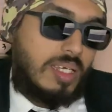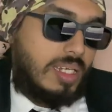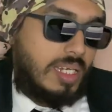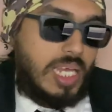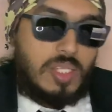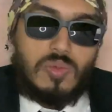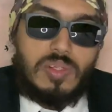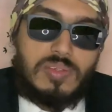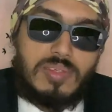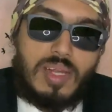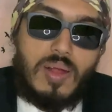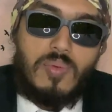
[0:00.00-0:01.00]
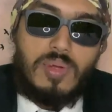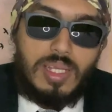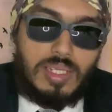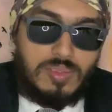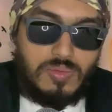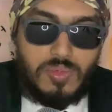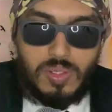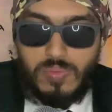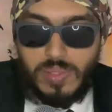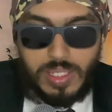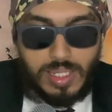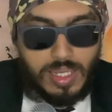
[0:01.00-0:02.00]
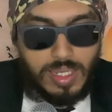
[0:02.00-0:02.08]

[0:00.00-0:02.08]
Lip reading: natural surroundings full with